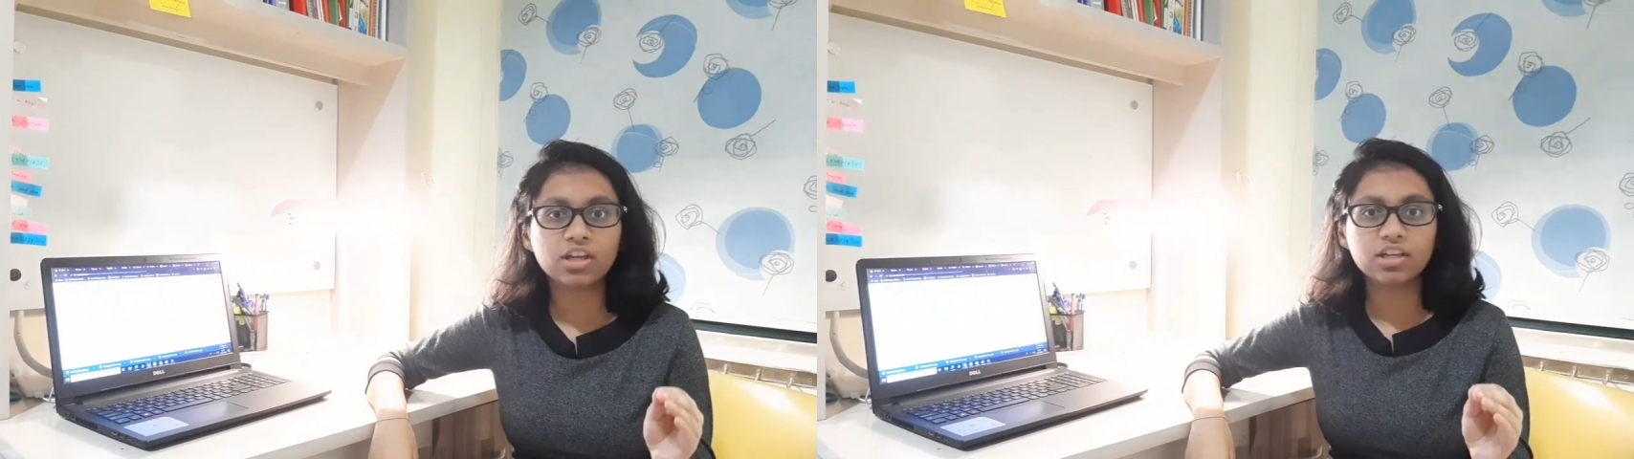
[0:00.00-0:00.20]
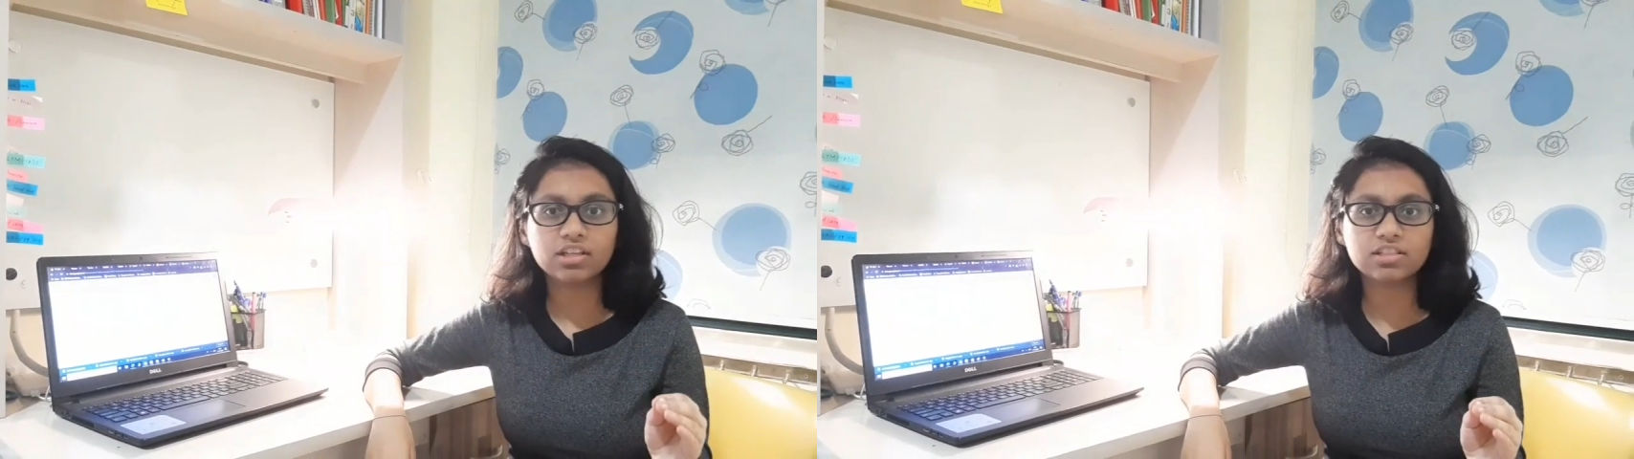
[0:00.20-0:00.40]

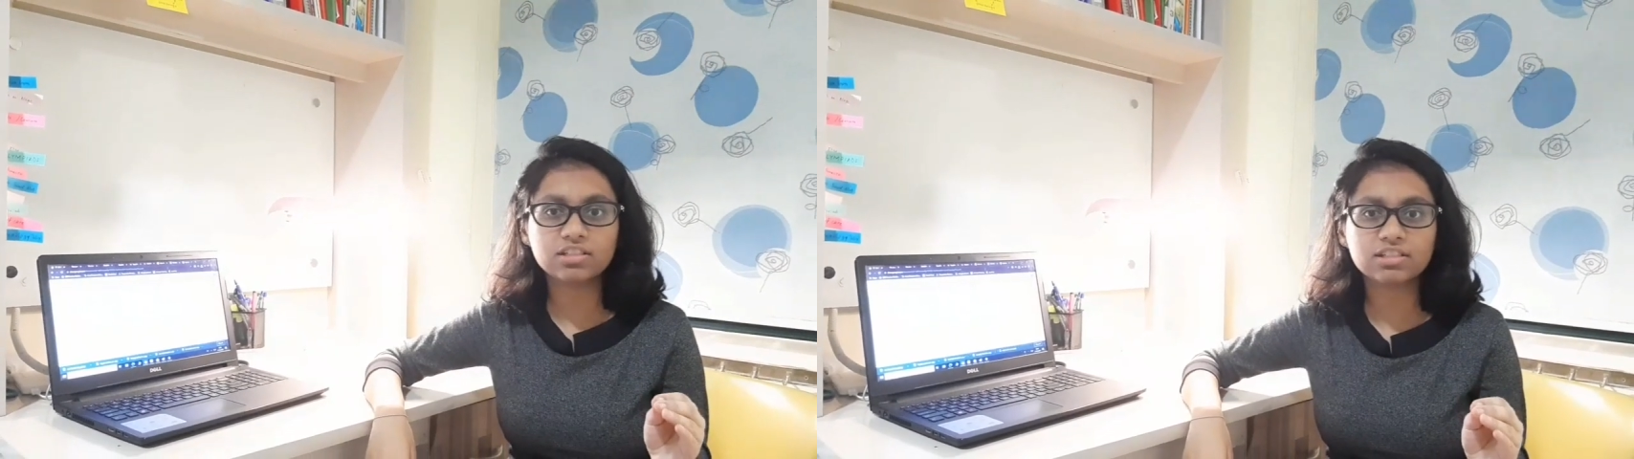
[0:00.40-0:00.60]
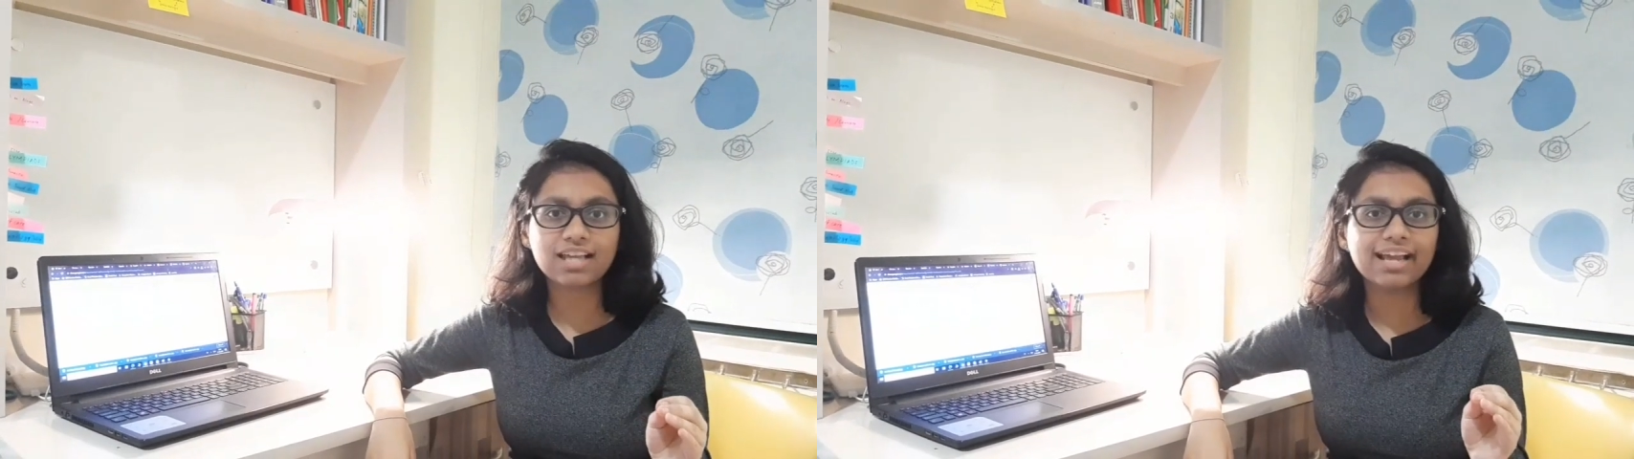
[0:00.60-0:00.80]
is
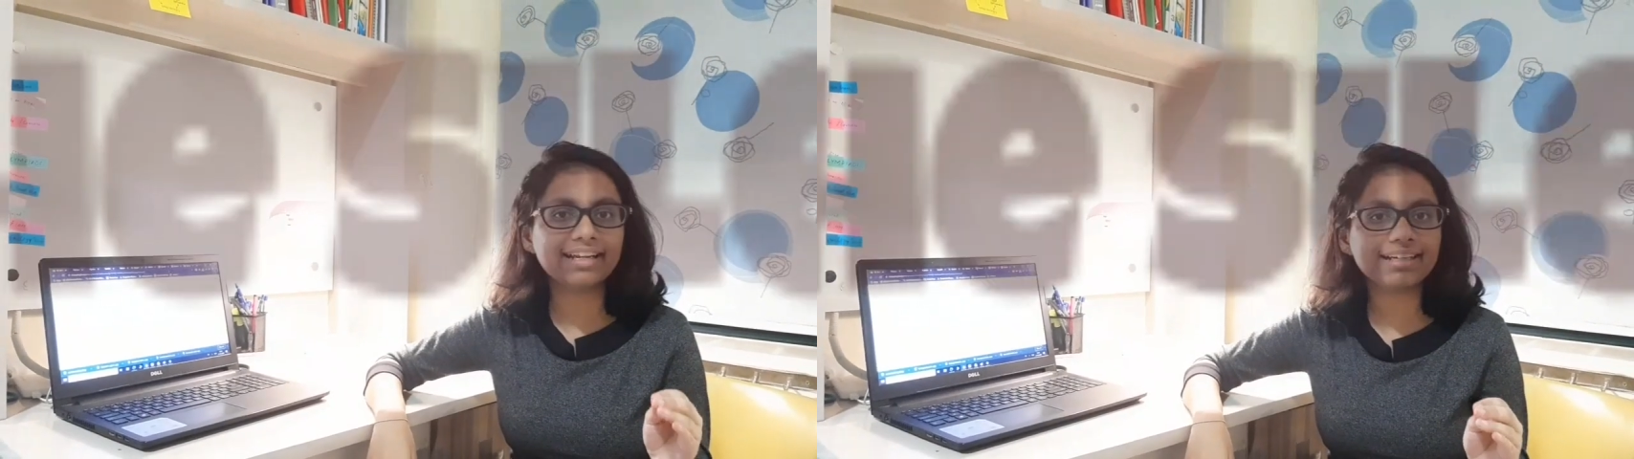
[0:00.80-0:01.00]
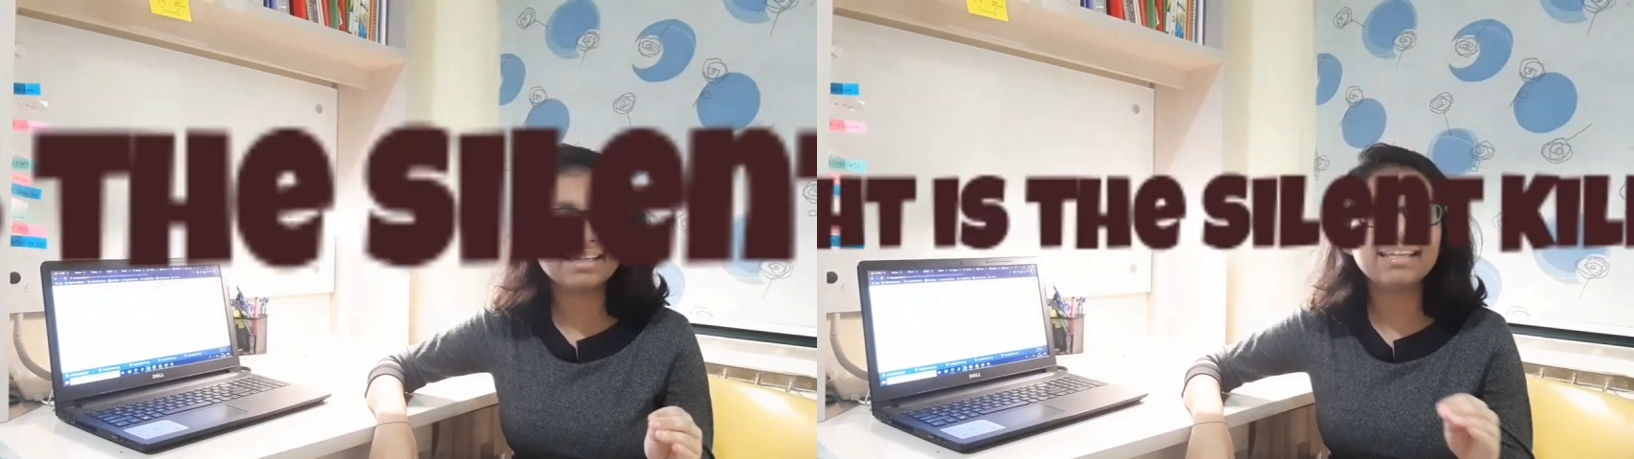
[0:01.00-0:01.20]

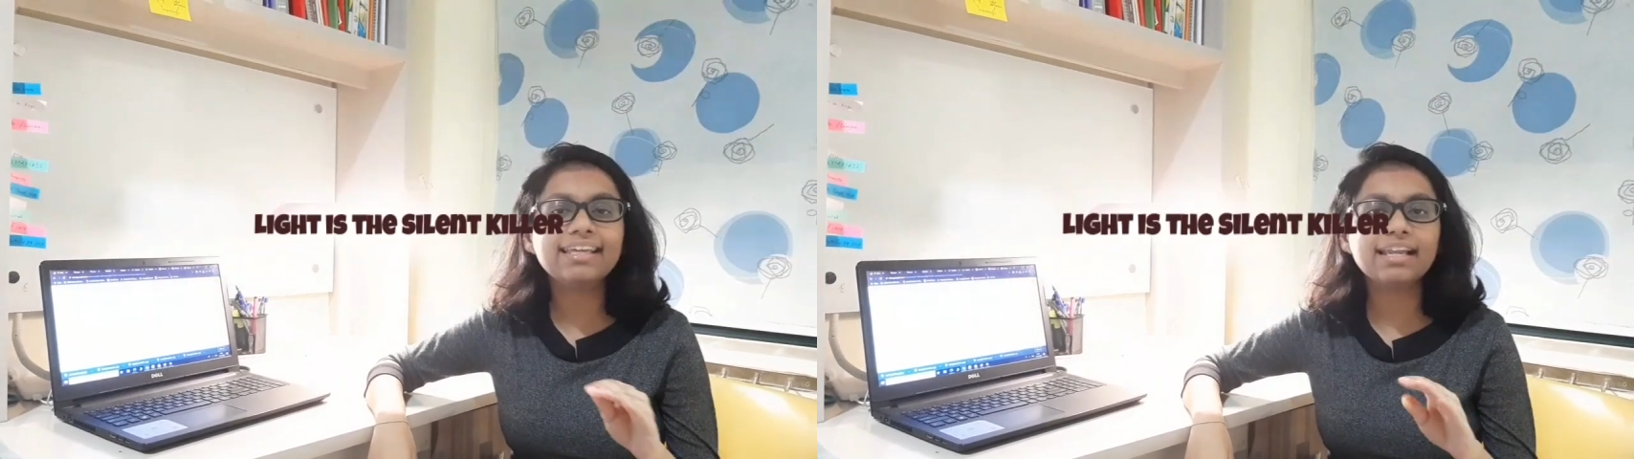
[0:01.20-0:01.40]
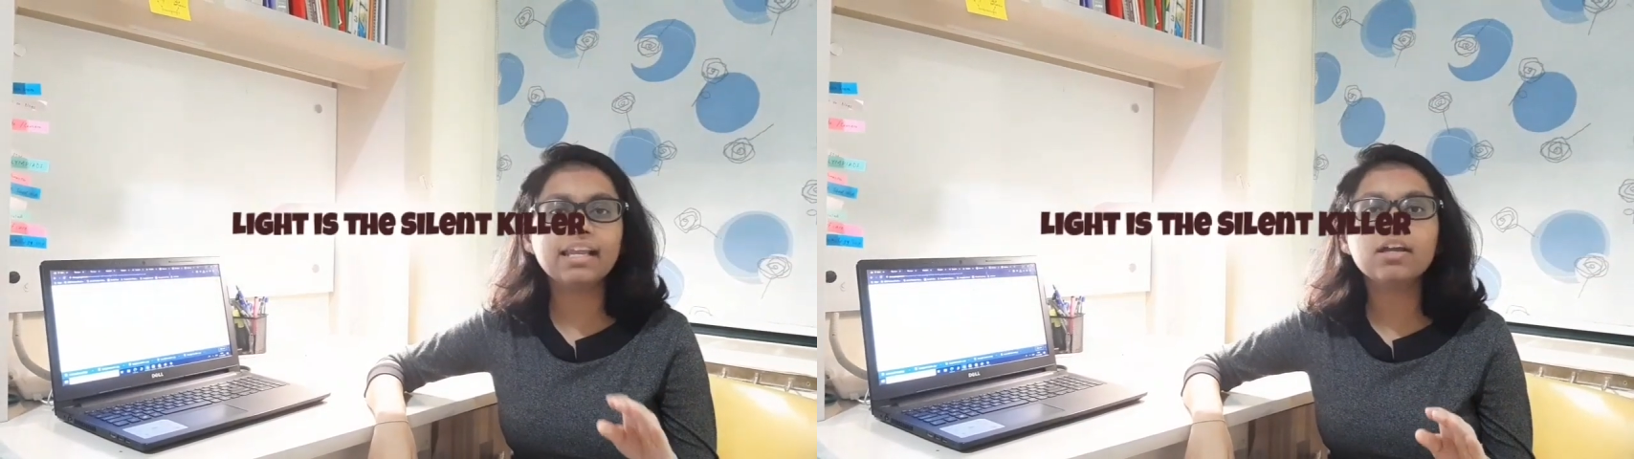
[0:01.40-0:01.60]
silently
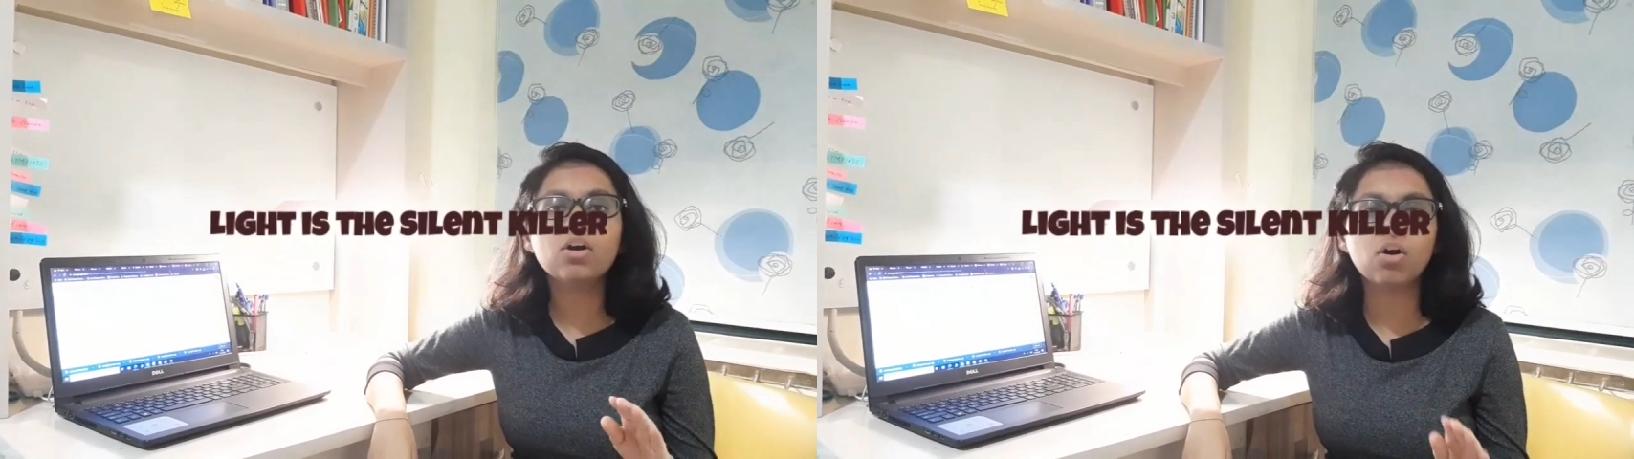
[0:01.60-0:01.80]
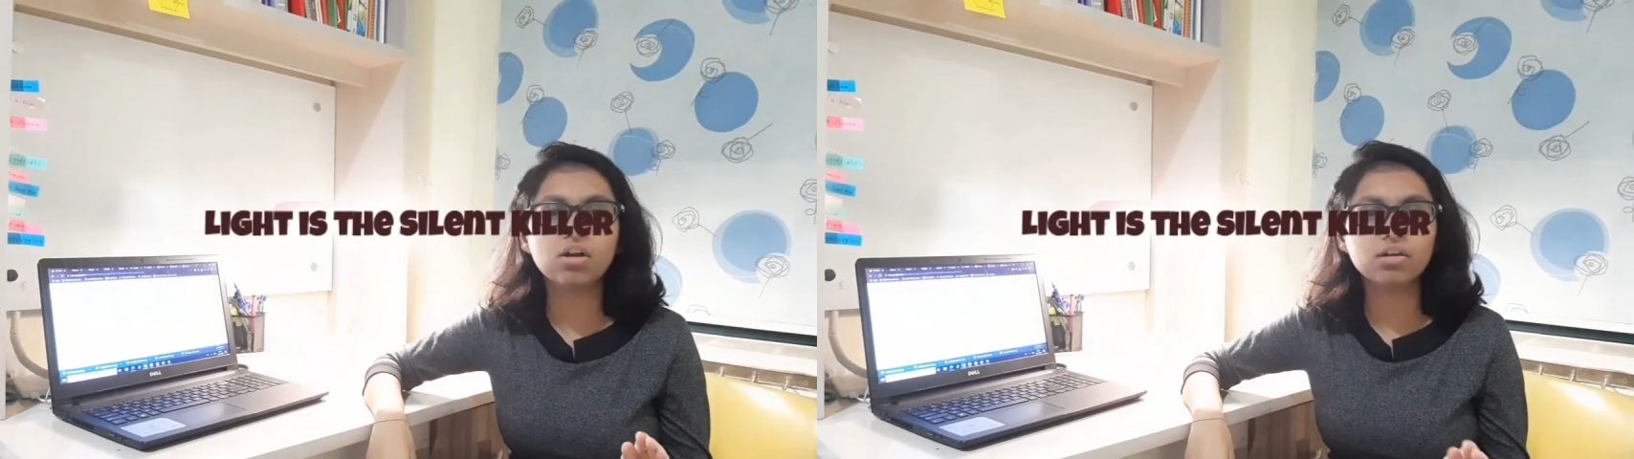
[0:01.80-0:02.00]
killing
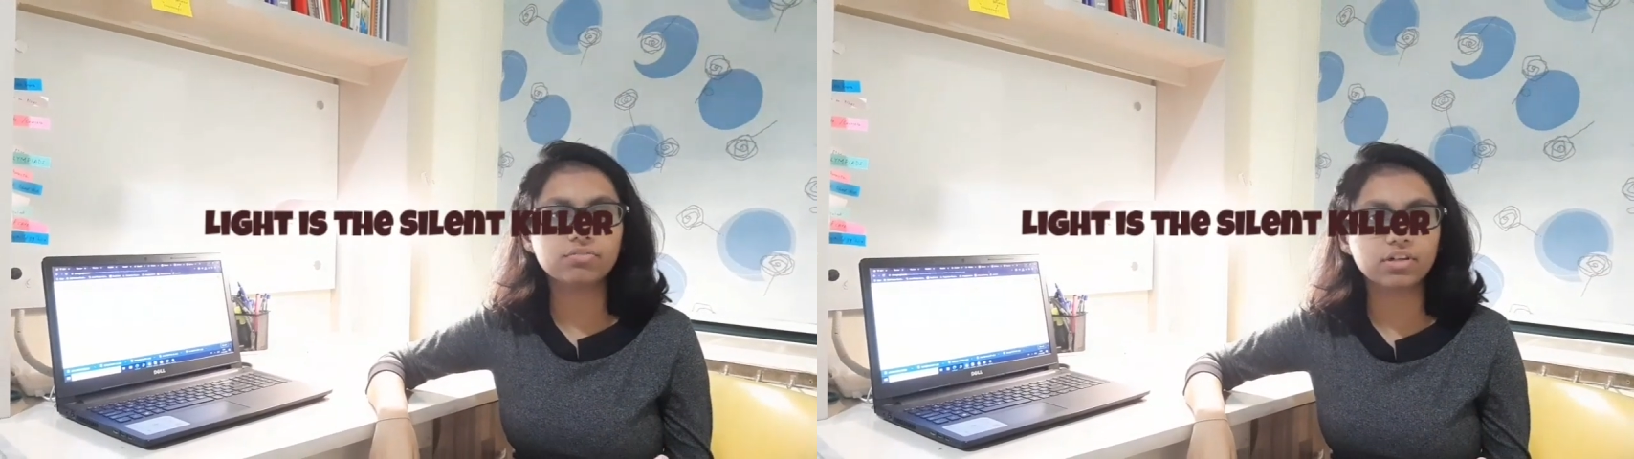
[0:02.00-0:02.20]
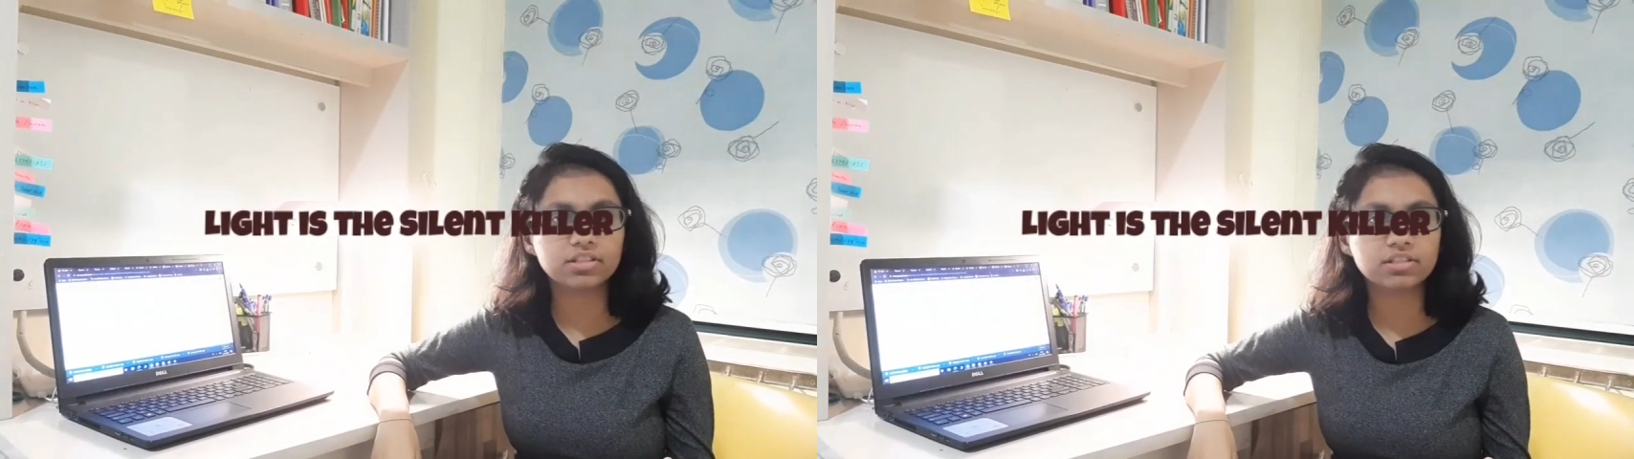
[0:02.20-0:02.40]
all of
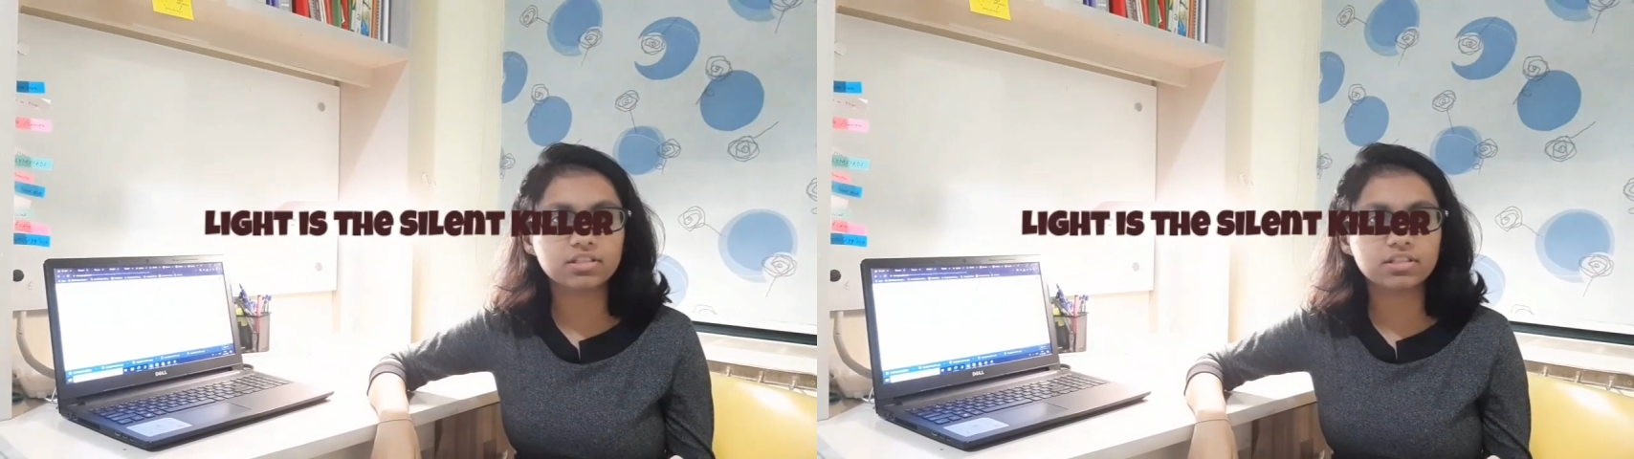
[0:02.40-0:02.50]
us.